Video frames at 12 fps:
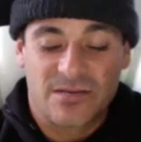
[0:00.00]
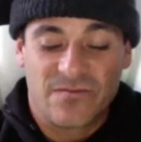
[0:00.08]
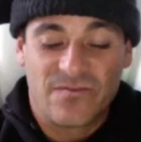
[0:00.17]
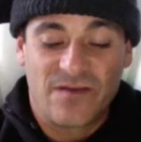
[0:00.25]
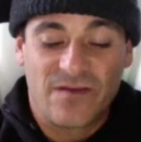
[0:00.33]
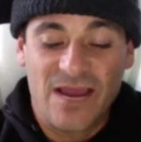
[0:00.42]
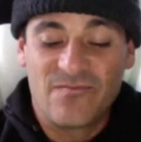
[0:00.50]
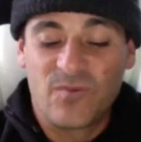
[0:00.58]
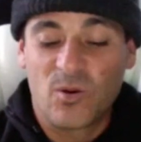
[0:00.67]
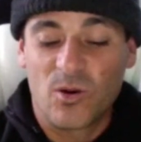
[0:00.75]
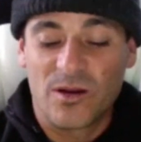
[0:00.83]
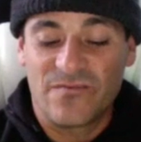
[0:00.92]

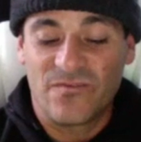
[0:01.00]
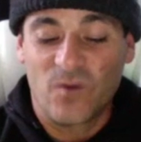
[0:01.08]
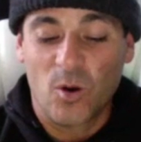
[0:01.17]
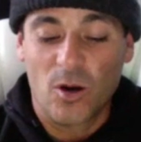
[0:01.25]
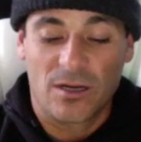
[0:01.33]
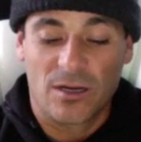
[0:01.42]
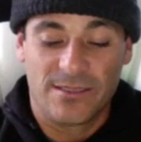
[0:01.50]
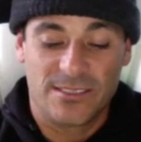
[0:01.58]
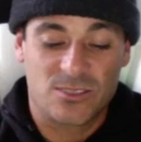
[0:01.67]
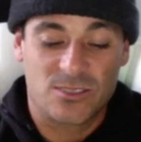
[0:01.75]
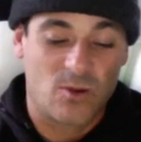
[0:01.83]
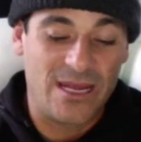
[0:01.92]
5.4 on this
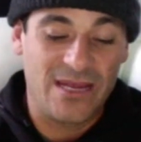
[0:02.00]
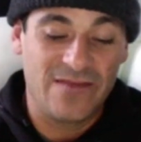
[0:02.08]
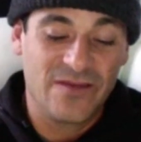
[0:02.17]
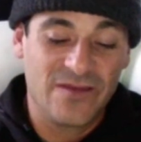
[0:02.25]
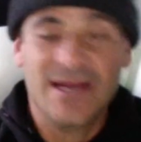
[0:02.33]
wave,